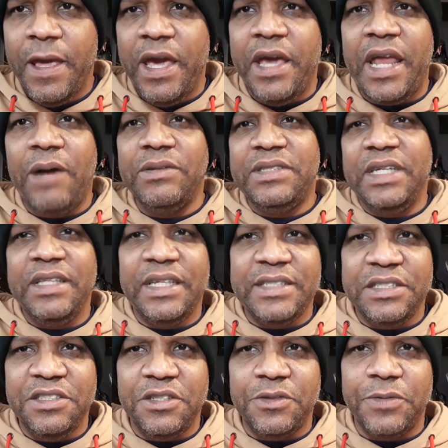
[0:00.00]
And I would say that's a
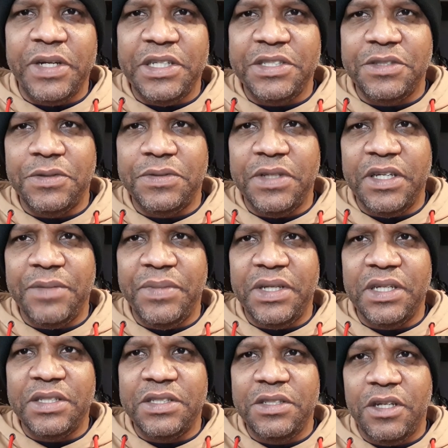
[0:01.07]
generational thing
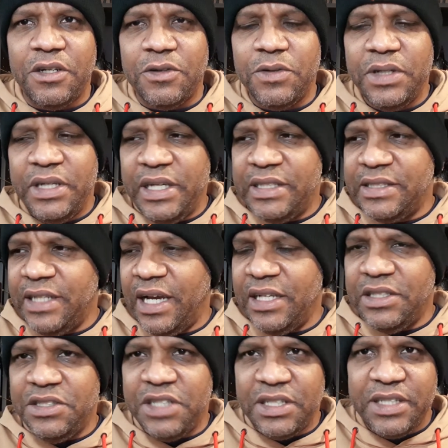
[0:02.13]
because no, it's
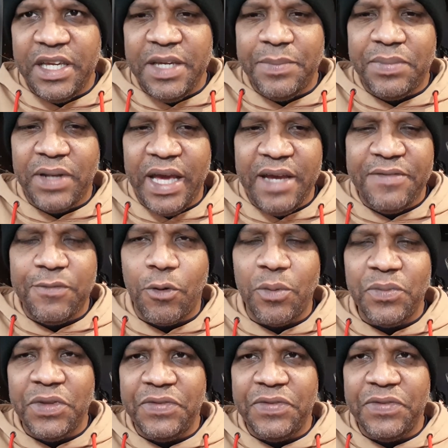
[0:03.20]
not just a platform.